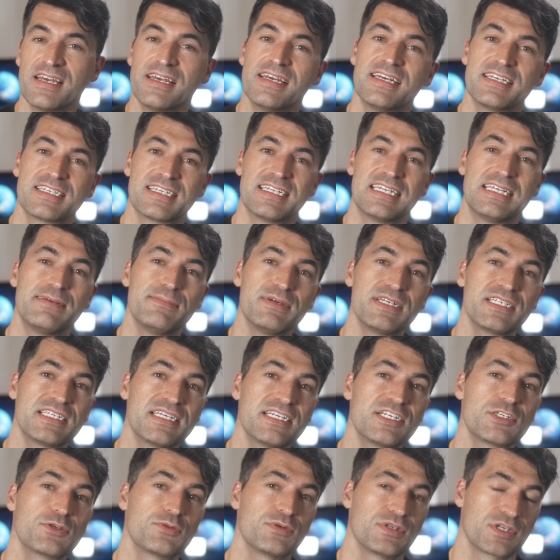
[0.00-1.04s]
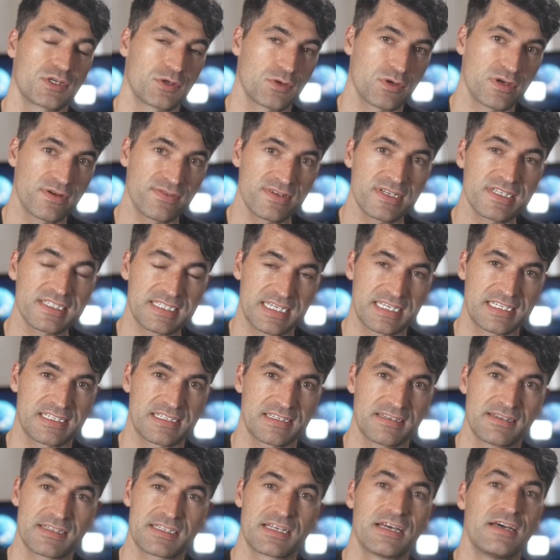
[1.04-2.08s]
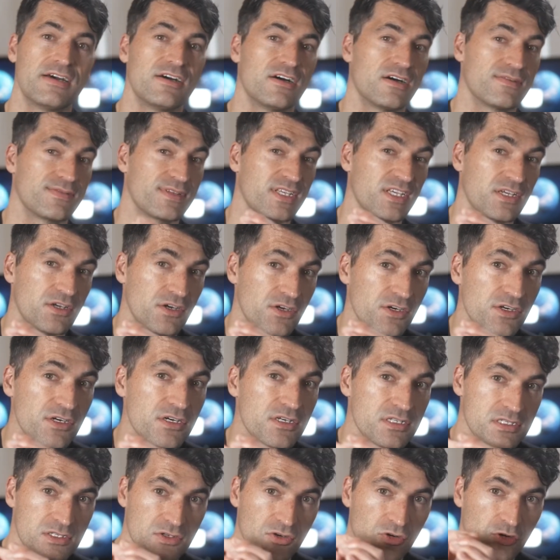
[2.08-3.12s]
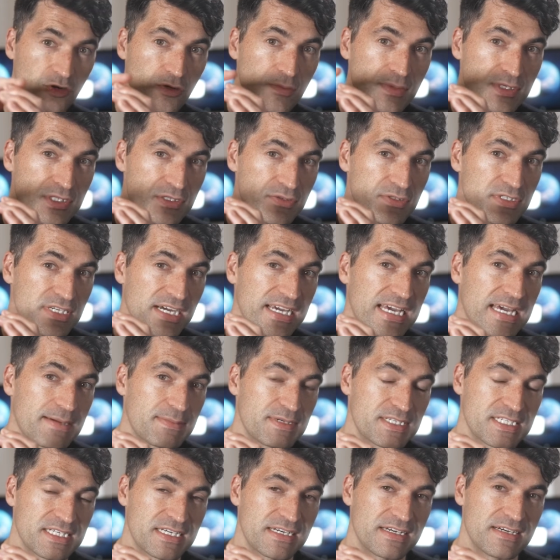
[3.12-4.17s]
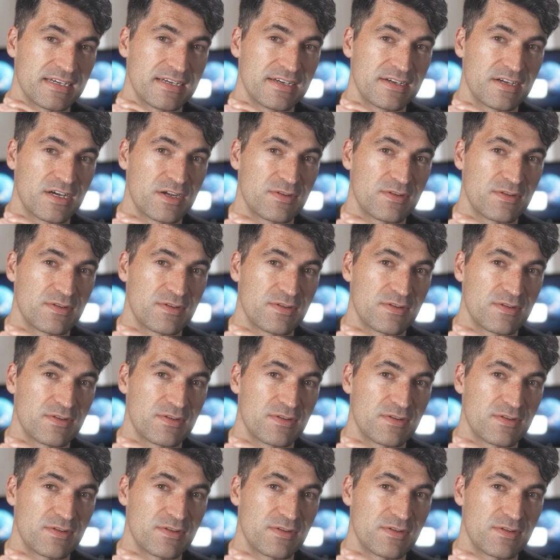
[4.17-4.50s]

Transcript: is limited to an equivalent distance of the Earth's orbital diameter